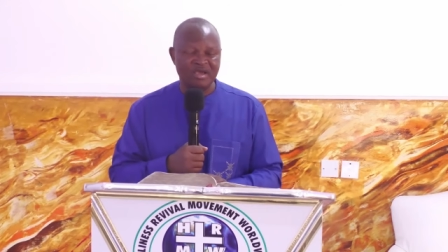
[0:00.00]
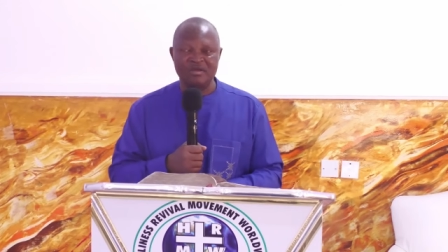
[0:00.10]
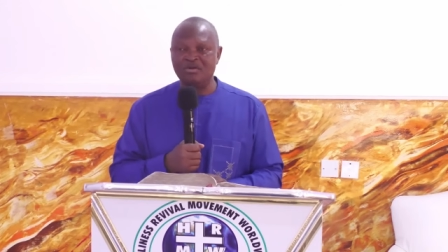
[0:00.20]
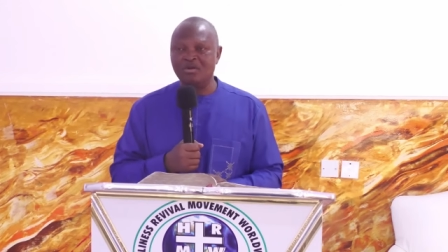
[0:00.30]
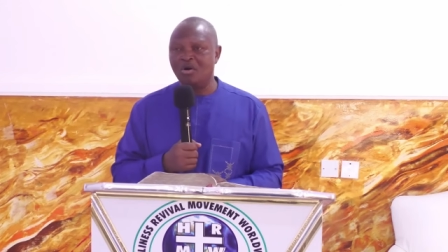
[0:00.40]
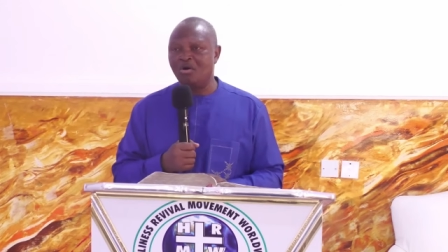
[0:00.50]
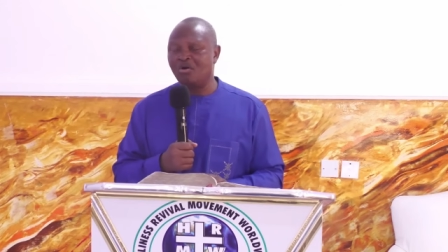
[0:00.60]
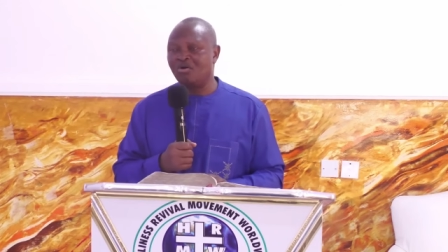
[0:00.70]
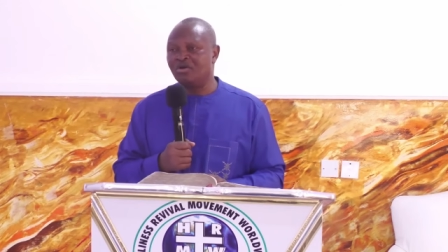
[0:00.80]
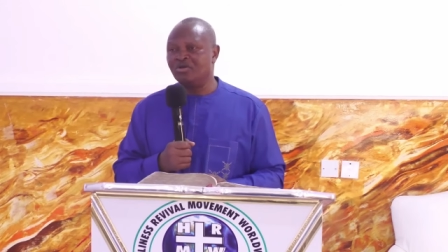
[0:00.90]
No,
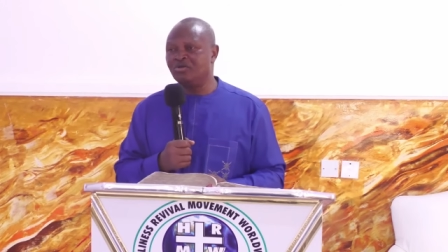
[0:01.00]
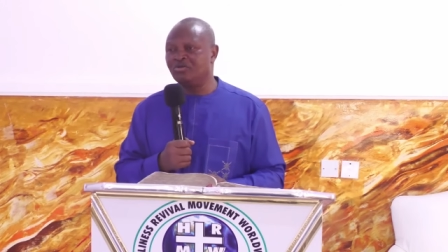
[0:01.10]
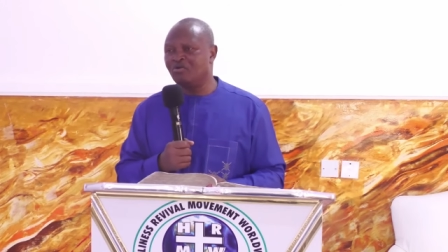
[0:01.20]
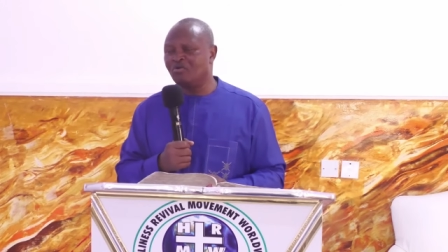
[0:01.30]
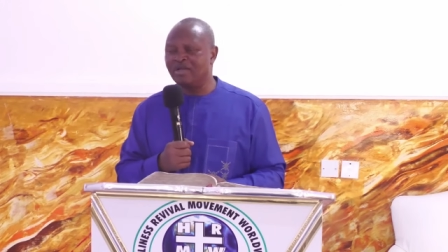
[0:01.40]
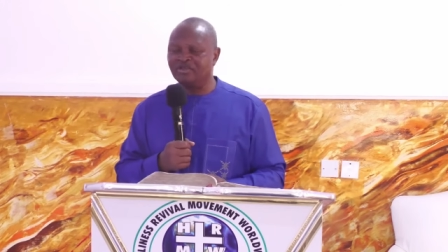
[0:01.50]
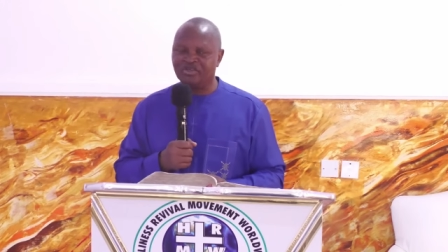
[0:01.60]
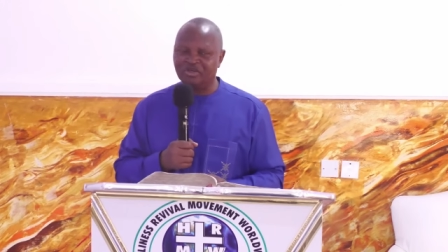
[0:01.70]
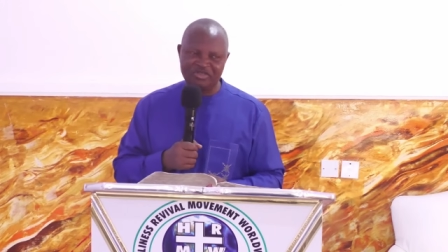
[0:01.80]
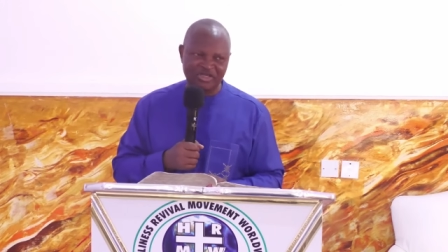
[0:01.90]
you who are
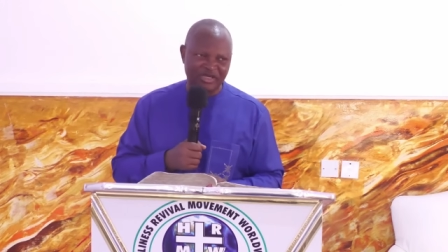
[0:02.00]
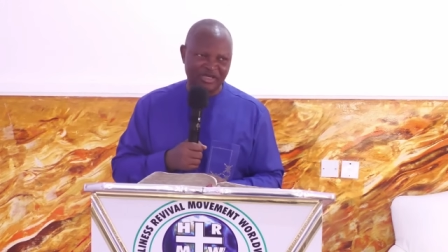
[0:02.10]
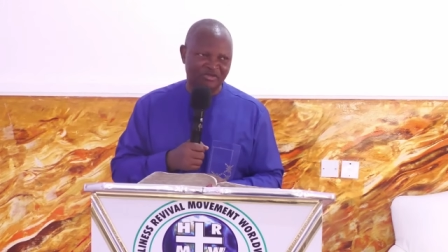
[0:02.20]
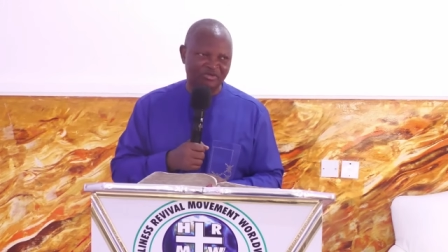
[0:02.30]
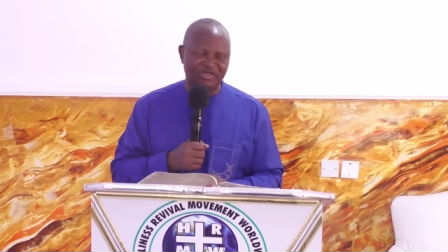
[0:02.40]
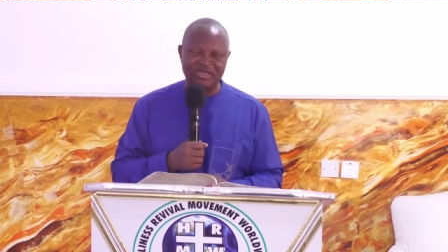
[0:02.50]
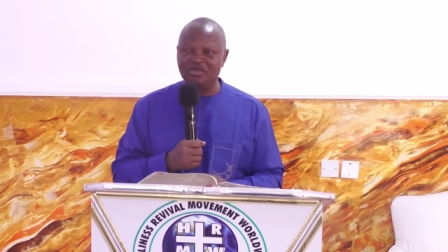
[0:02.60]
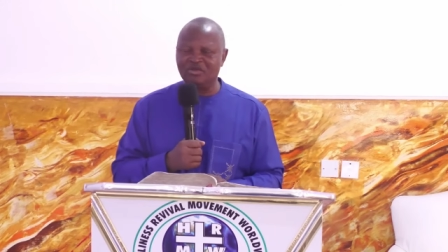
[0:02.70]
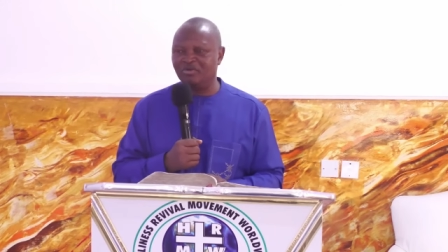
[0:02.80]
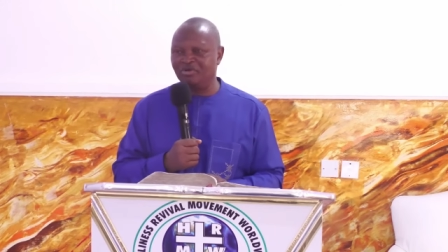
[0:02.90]
judged against should think you
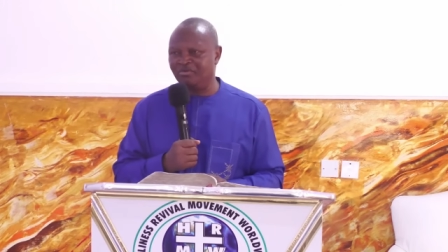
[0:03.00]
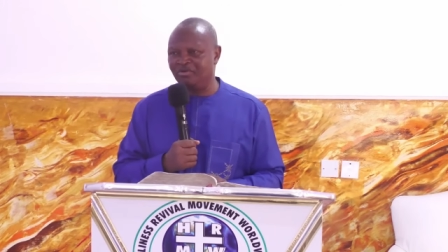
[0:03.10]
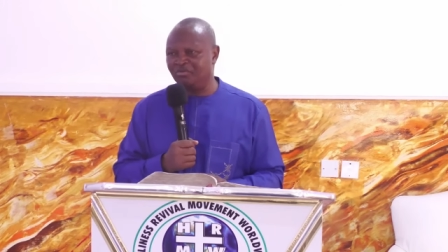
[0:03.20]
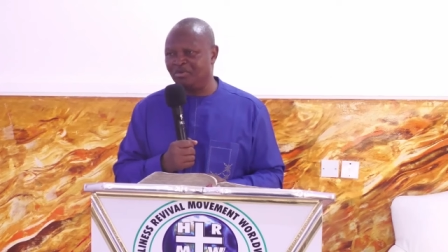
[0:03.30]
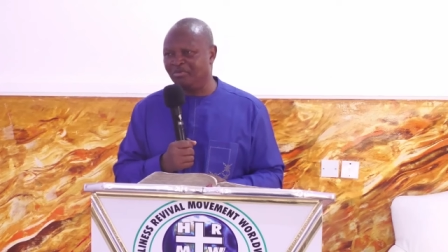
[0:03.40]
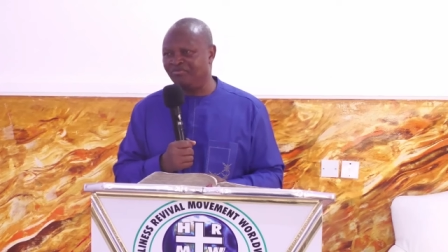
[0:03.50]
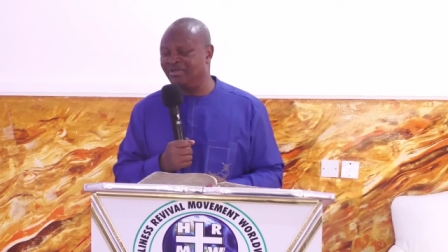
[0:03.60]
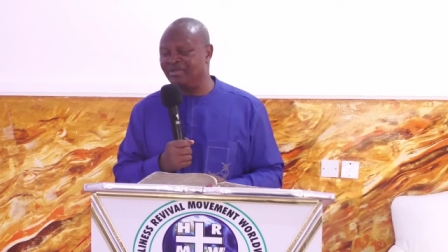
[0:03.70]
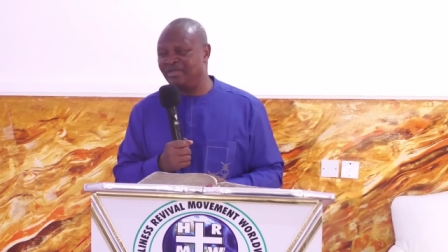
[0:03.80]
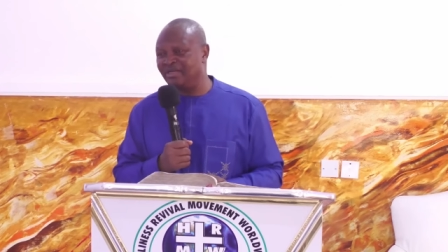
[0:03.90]
may, you may be
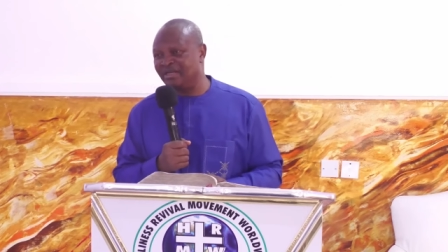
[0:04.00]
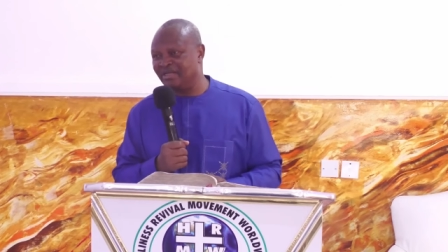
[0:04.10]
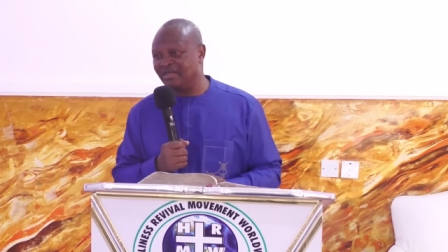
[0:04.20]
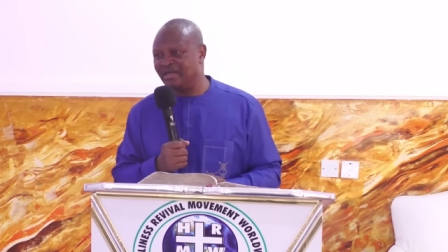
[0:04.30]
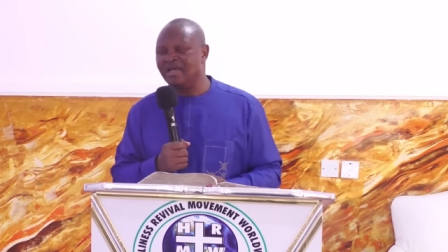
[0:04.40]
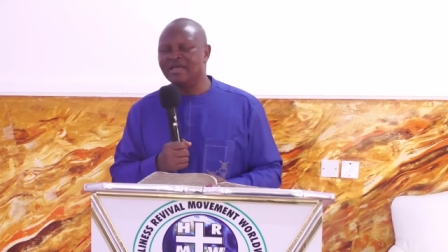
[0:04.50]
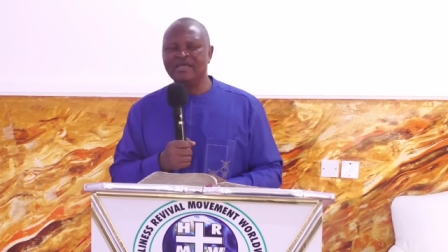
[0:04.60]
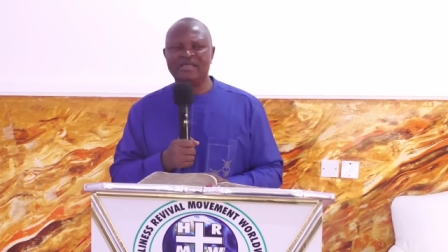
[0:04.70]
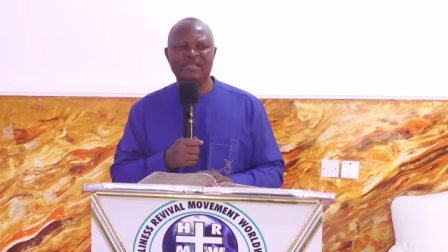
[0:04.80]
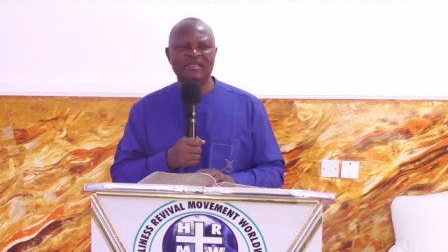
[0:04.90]
vindicated. It
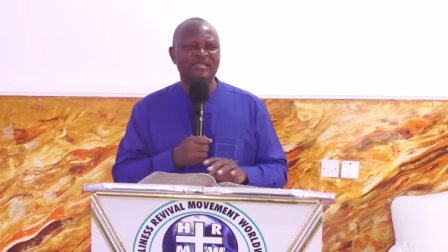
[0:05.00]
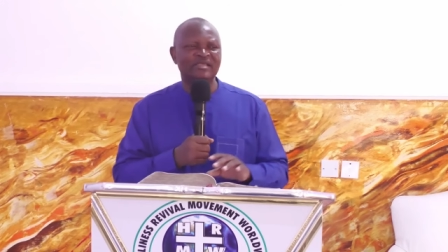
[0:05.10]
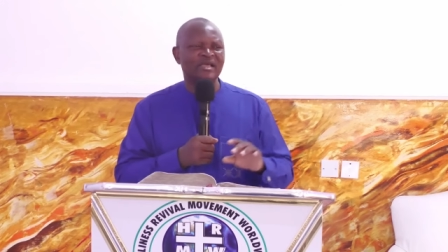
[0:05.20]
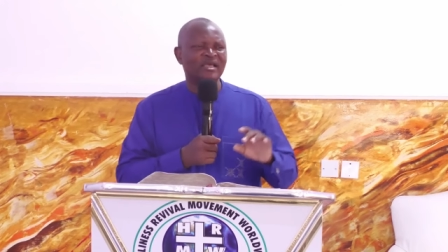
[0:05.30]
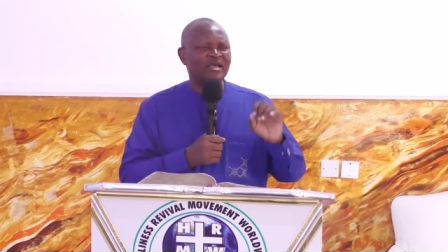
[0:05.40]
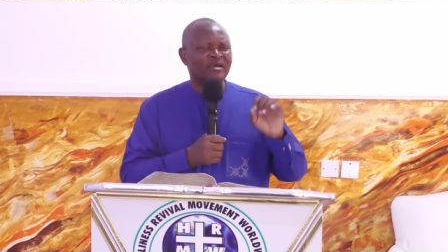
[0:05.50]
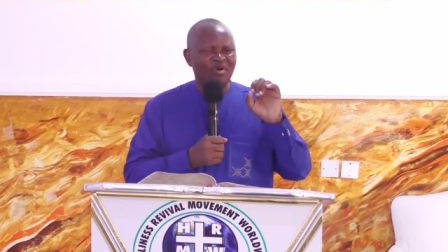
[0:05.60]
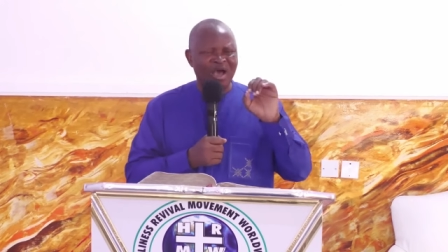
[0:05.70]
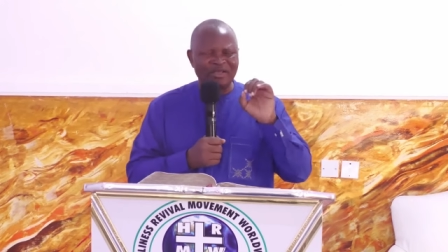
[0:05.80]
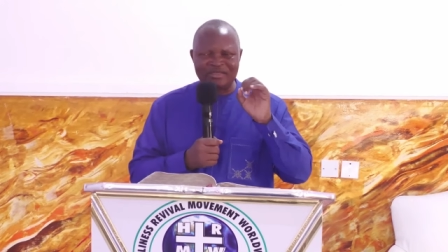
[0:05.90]
is
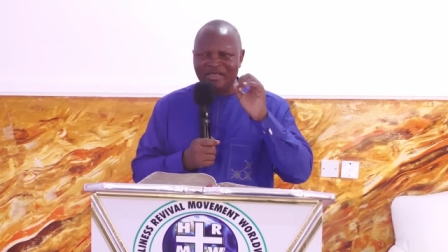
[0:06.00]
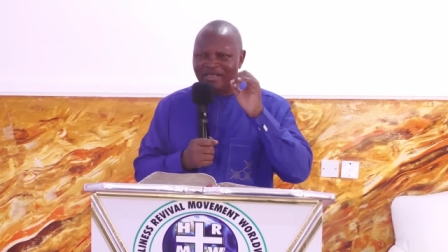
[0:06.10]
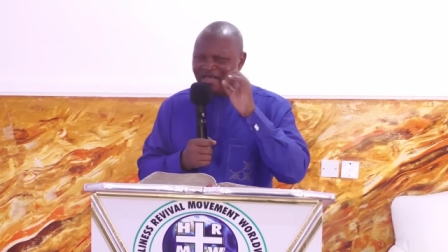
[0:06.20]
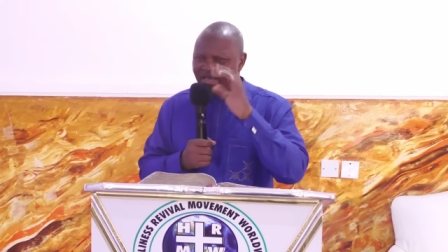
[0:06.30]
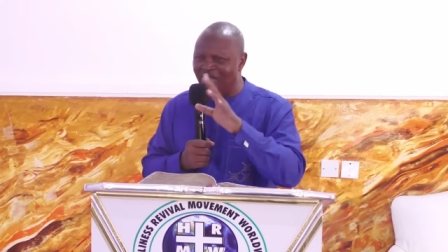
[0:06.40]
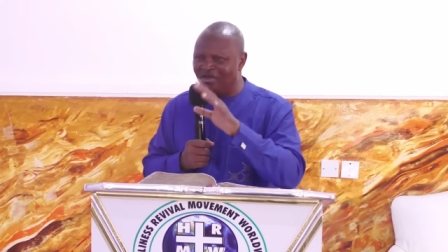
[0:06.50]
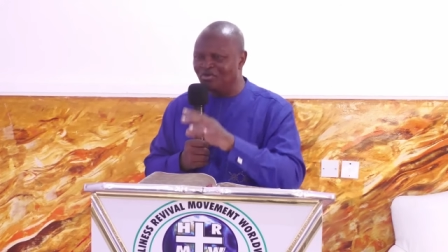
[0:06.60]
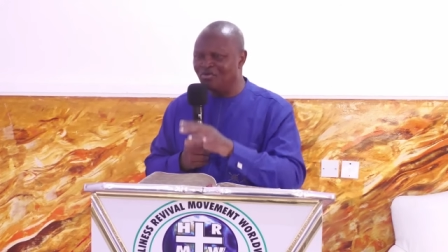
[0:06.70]
as they hear you.